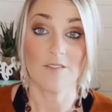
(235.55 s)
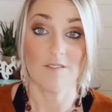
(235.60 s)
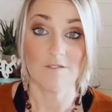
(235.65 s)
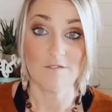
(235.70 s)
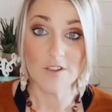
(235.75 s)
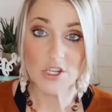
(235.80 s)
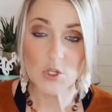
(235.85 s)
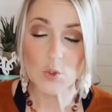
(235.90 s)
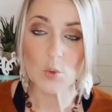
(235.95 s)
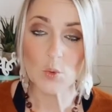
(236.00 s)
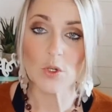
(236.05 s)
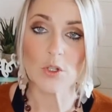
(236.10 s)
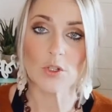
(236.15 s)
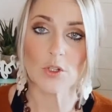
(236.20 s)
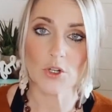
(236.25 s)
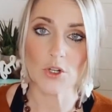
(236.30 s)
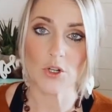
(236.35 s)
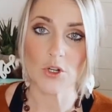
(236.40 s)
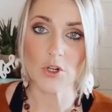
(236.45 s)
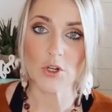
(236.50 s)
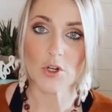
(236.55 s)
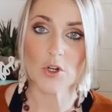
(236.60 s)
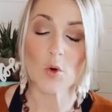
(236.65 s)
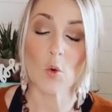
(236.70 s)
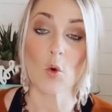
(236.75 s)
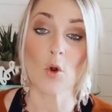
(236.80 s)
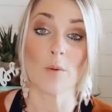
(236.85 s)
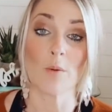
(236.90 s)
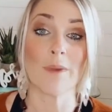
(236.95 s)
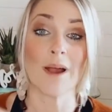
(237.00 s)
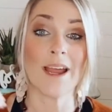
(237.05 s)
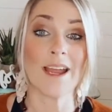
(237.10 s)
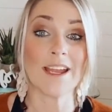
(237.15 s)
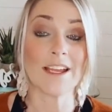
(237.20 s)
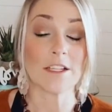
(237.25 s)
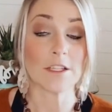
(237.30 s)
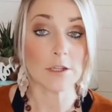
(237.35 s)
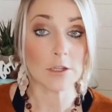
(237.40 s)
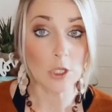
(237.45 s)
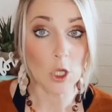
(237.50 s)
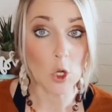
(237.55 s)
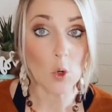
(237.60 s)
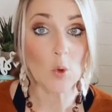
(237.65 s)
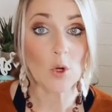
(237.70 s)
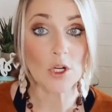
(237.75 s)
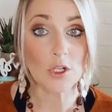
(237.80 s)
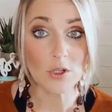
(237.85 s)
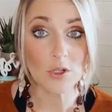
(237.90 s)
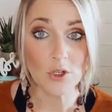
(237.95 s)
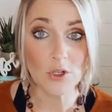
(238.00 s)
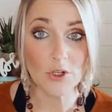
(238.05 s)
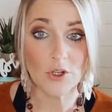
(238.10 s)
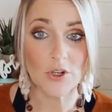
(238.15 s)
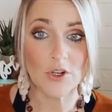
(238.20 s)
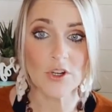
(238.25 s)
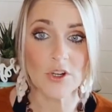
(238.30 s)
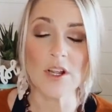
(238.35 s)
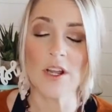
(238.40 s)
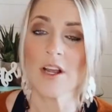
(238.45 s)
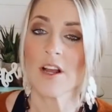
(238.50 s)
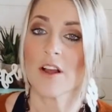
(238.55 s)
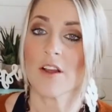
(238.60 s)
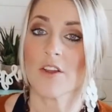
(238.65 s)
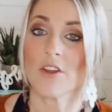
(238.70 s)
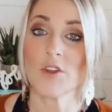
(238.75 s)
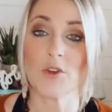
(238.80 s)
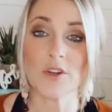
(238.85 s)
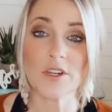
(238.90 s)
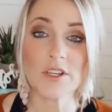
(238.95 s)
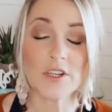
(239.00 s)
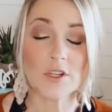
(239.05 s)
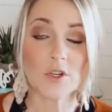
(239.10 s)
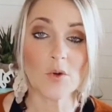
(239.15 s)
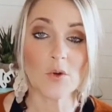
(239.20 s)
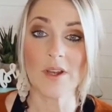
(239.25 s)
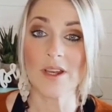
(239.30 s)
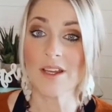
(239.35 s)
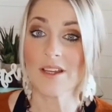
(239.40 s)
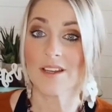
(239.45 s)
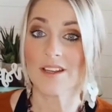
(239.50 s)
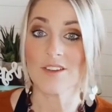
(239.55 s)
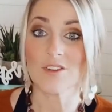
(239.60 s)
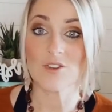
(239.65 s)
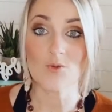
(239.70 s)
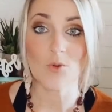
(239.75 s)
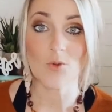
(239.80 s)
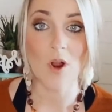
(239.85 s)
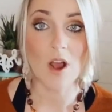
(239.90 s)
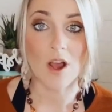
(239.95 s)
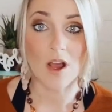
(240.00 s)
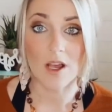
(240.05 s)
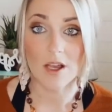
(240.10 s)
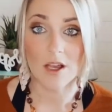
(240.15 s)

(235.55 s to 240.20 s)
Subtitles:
visual learner or my lower learner, you're going to go ahead and draw